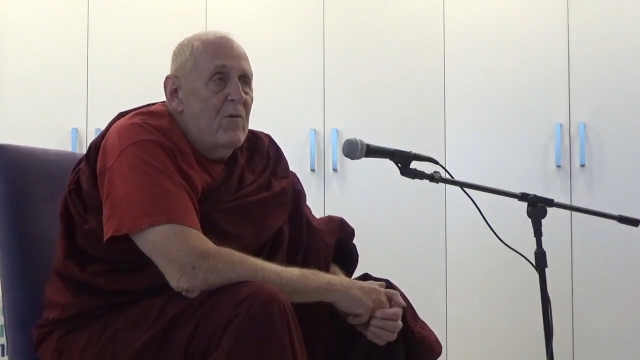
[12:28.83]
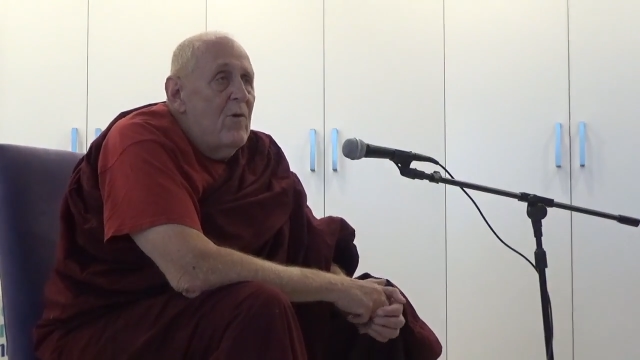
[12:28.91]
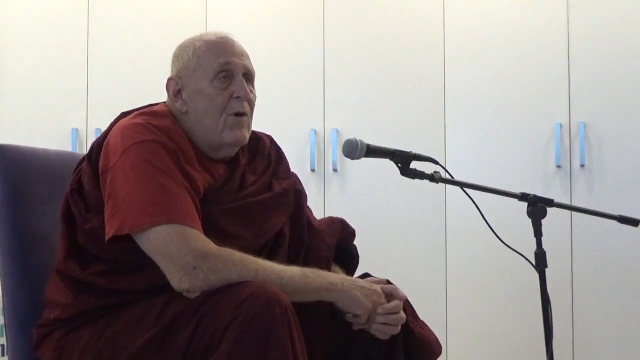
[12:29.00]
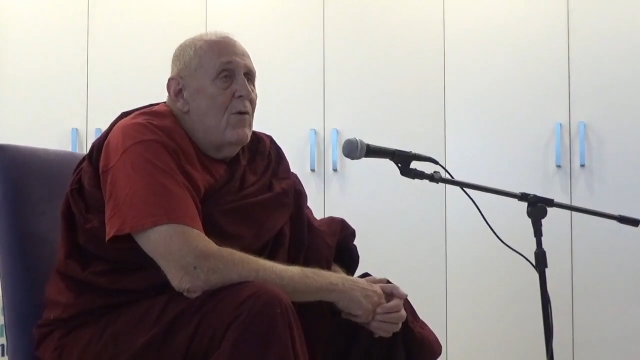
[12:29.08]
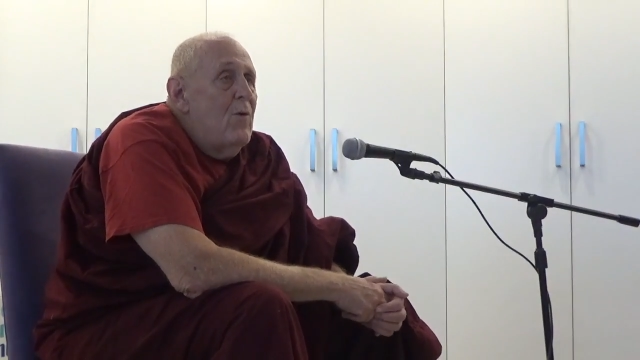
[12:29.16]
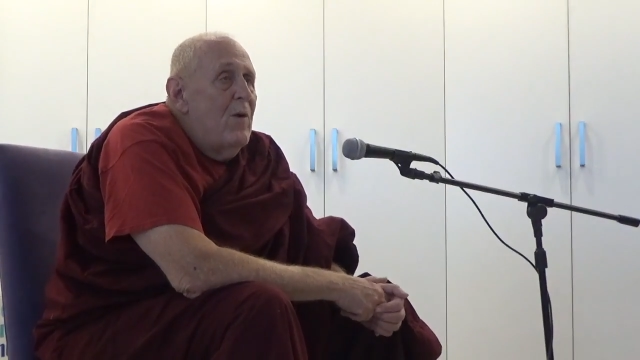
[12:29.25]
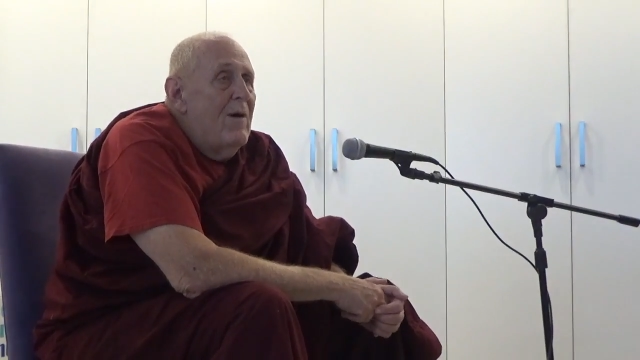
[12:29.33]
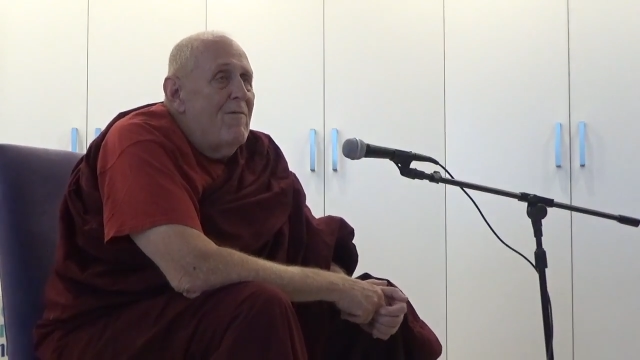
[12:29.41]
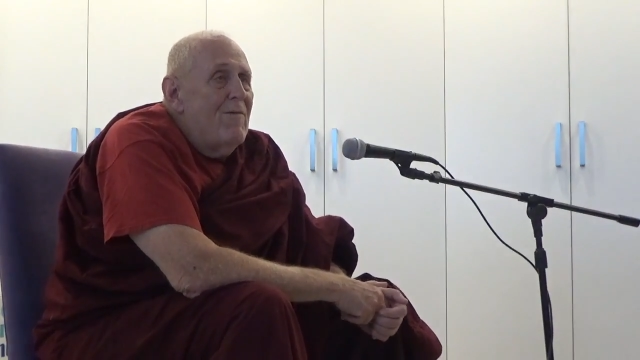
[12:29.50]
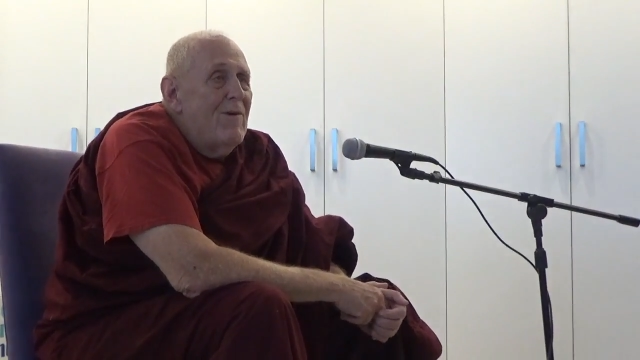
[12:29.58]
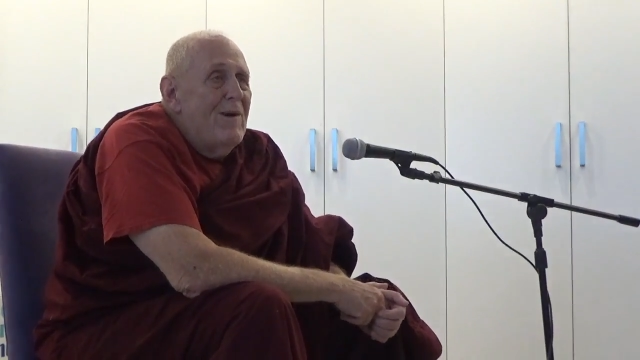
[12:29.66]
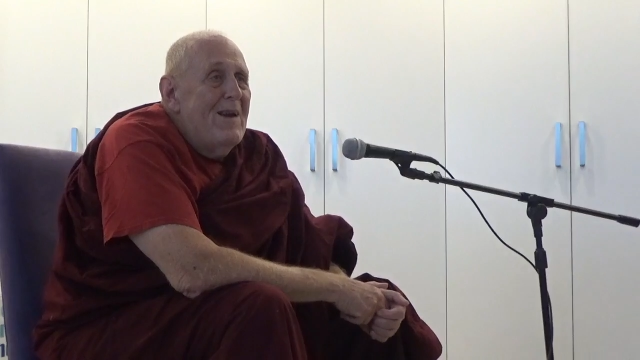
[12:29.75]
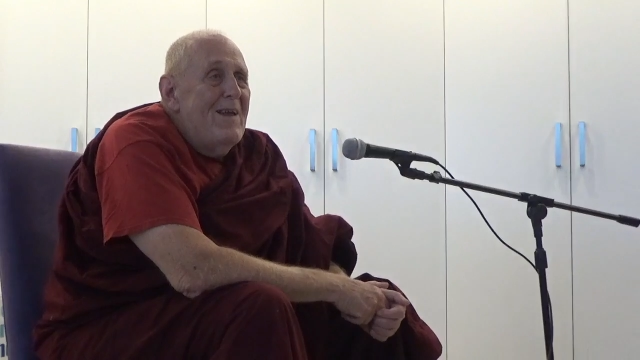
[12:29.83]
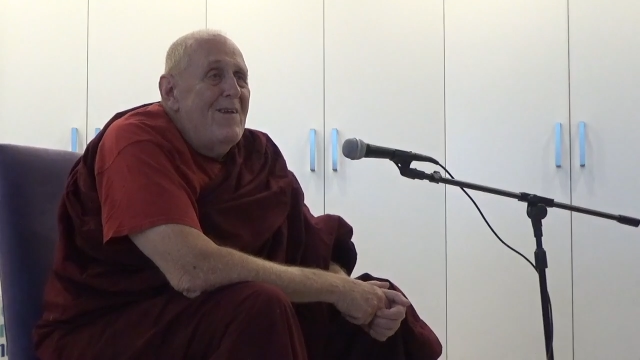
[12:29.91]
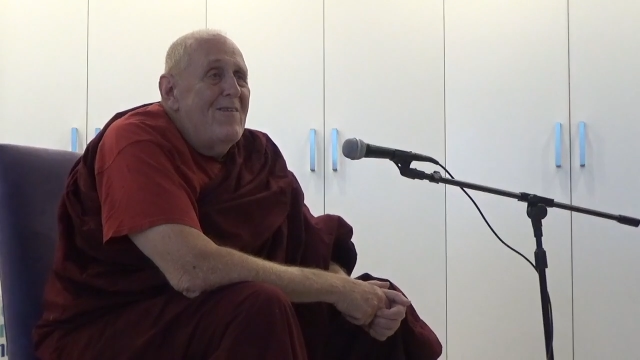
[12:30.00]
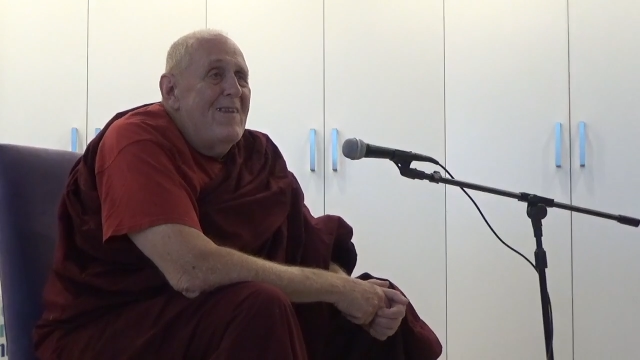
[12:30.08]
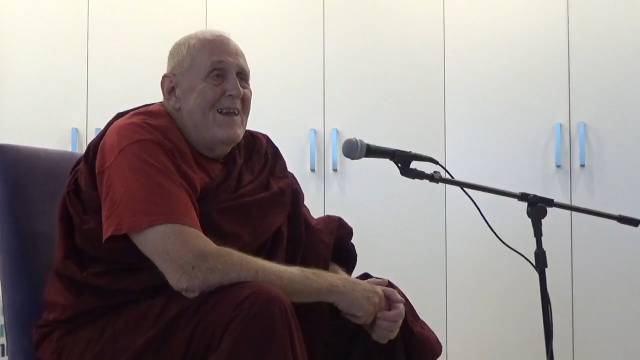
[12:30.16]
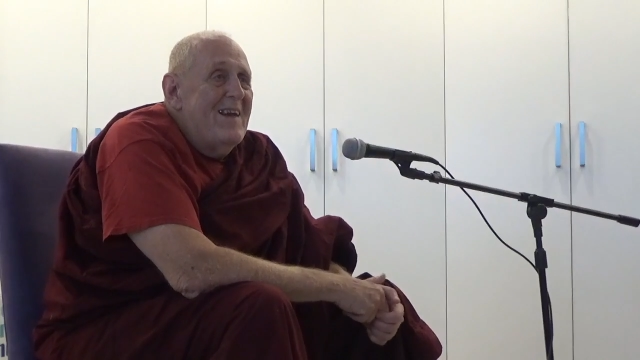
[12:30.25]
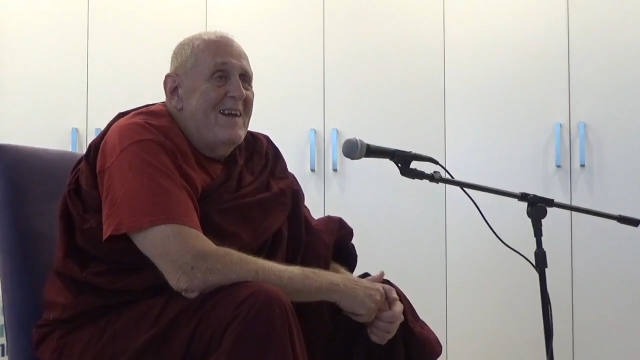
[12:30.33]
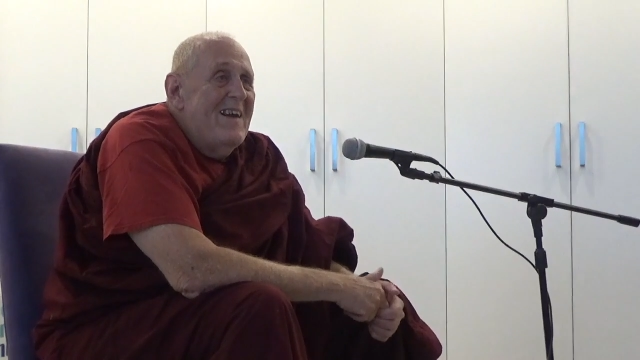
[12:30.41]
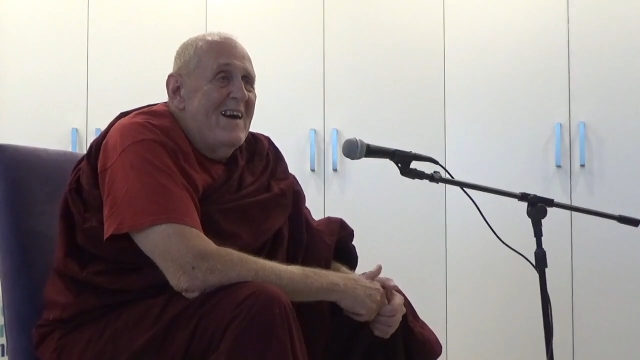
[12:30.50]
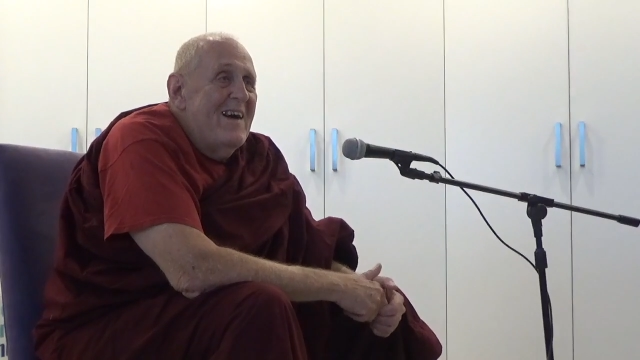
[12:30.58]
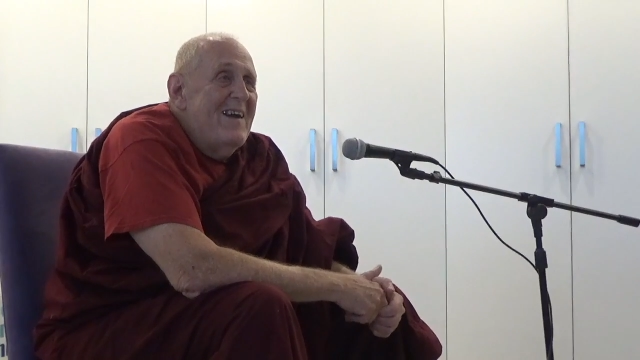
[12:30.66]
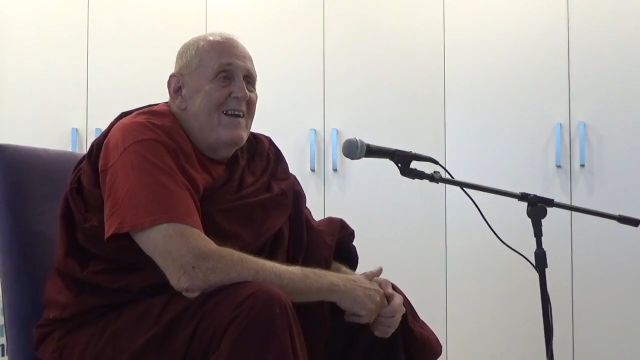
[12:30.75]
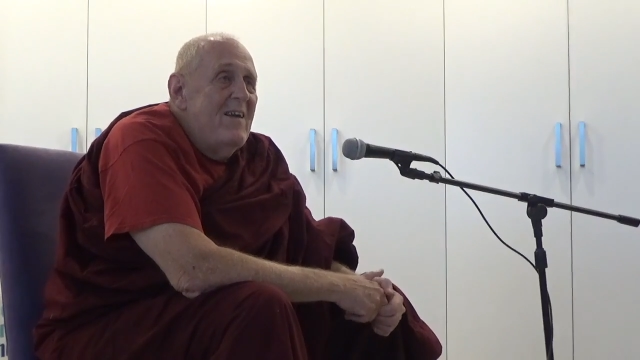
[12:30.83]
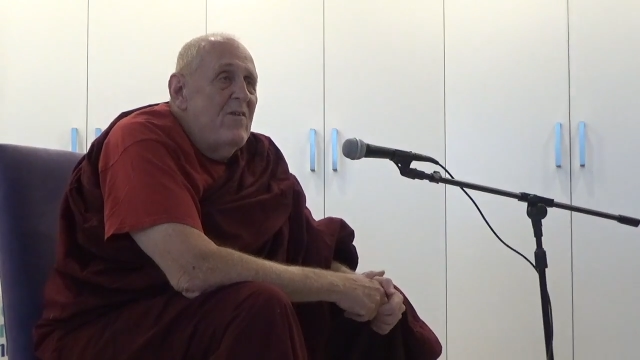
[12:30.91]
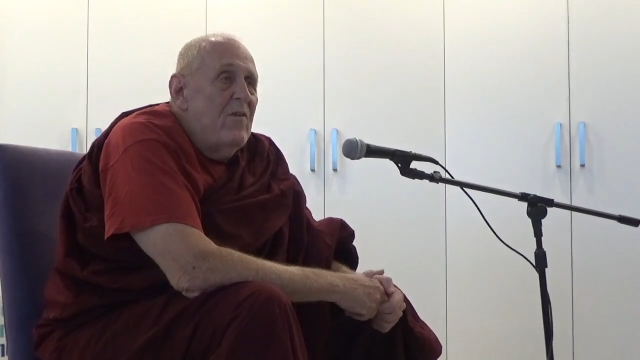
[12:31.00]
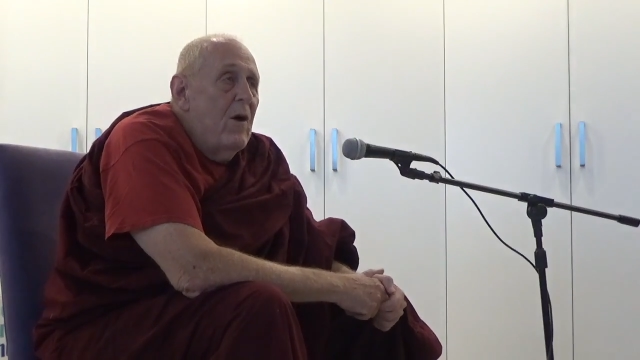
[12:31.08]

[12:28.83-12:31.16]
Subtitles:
or whoever it is that died is